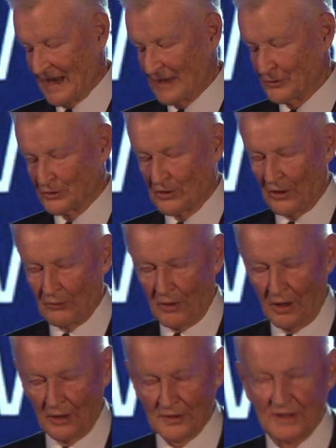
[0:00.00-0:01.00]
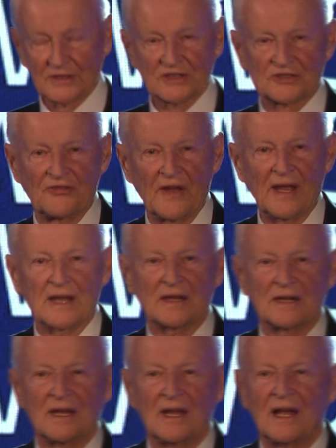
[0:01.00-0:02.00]
I could go on in this
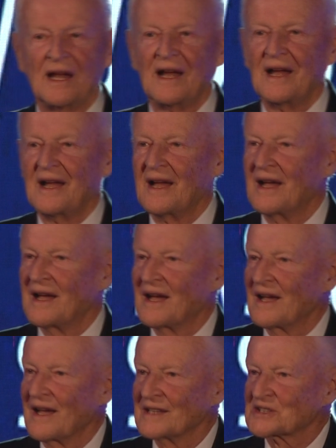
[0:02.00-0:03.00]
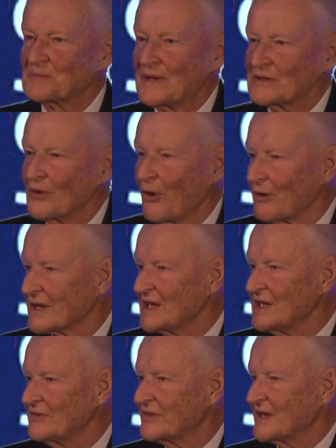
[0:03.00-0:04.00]
vein and spend the whole
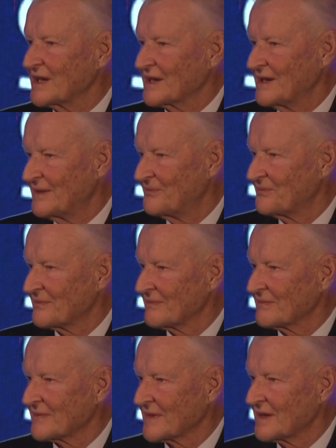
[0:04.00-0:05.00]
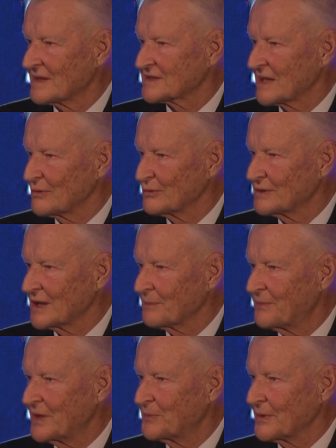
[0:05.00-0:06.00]
evening
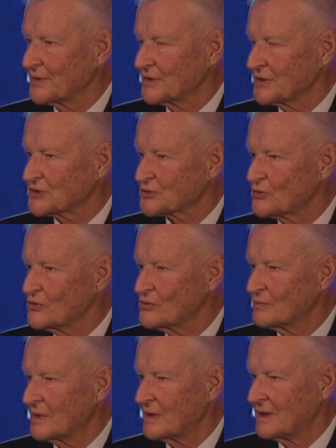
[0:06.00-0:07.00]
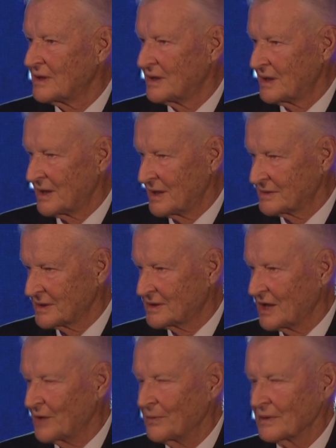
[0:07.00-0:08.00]
saluting people in this room at the
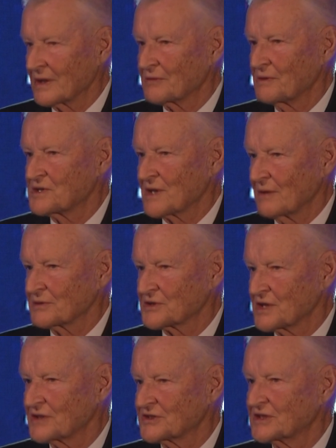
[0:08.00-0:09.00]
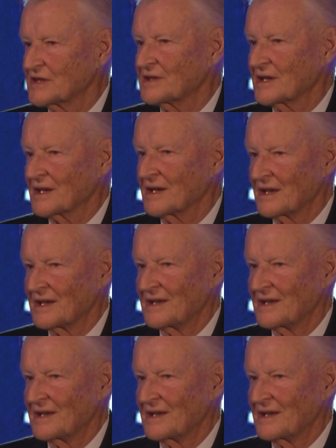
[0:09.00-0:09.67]
table at which I was just sitting.